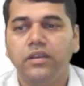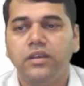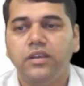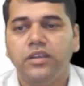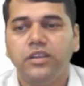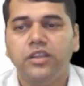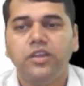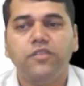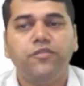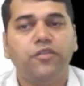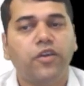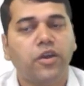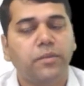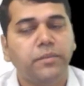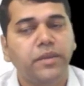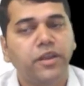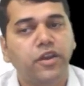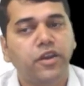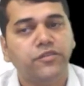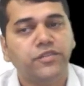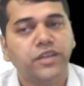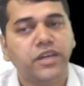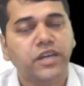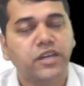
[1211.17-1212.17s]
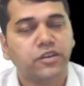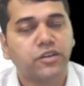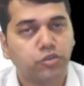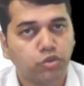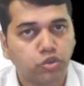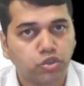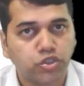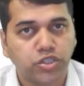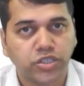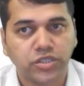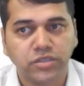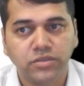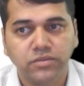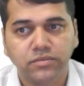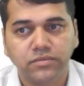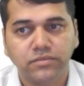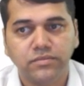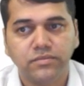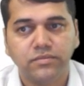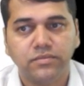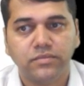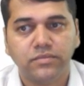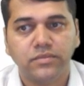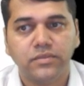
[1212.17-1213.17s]
Now, forming of the conclusion,
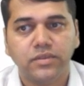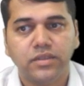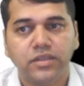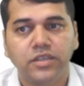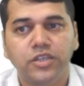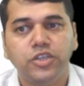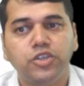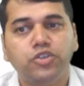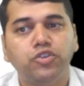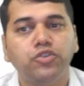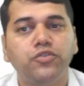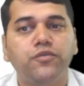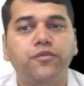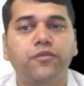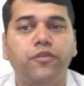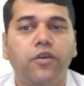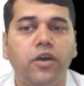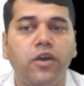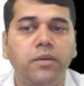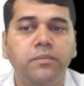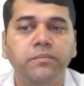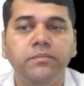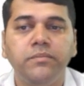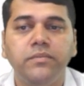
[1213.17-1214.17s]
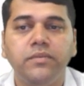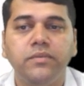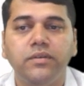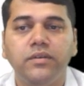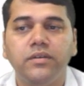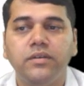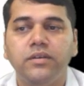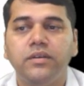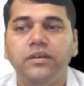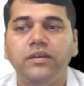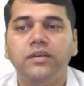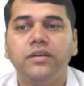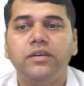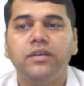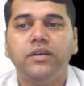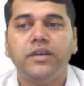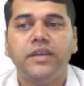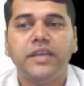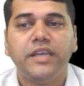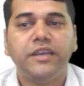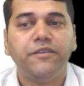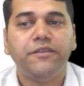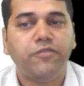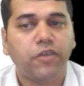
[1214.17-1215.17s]
he should form,
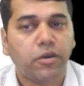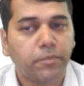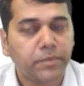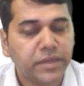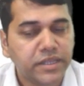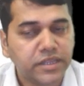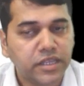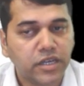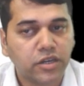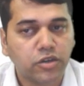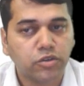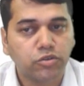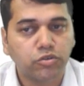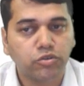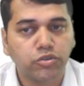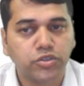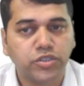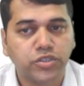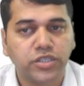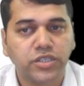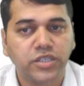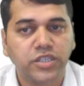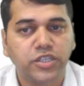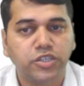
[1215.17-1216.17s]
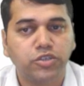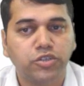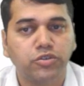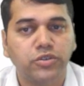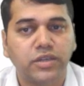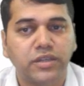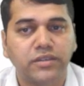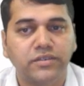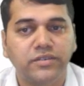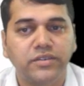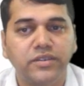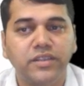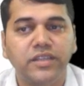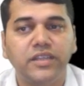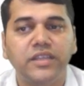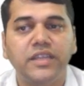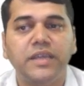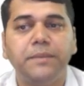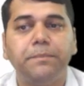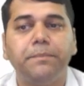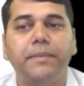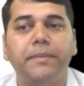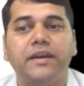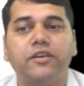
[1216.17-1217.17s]
in forming the conclusion, he should consider the
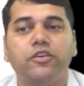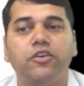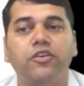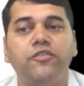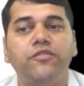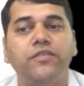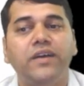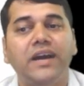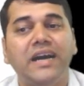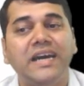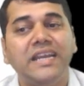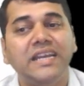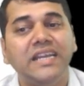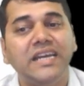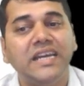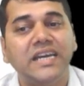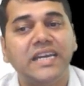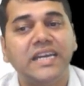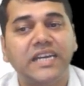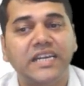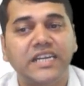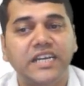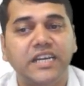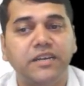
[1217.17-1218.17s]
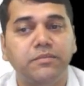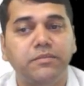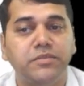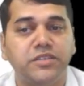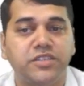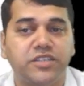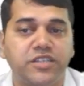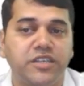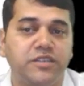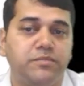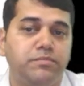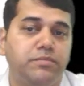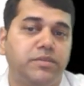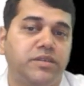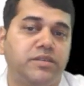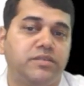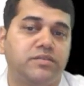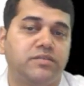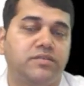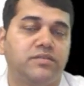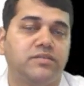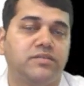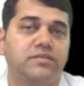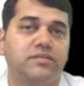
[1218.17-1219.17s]
impact of uncorrected
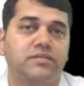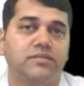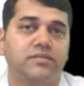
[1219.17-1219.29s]
misstatements.